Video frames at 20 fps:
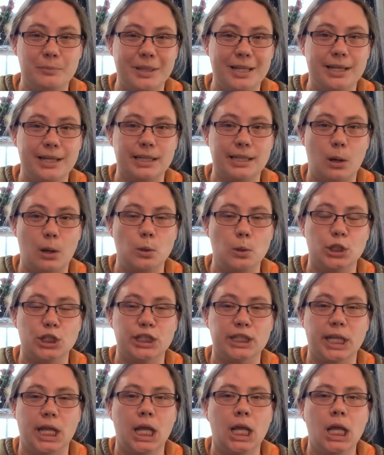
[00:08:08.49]
because I was
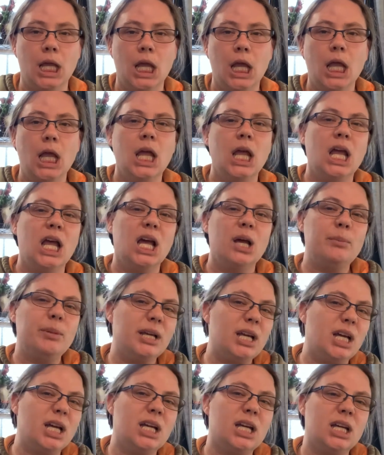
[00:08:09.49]
just like, oh my
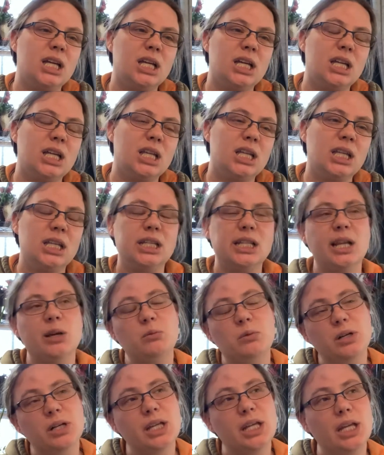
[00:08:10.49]
God, it's not
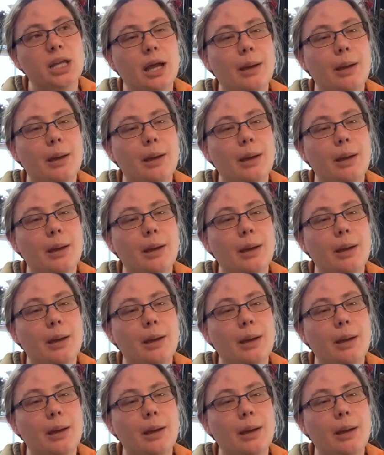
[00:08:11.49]
working.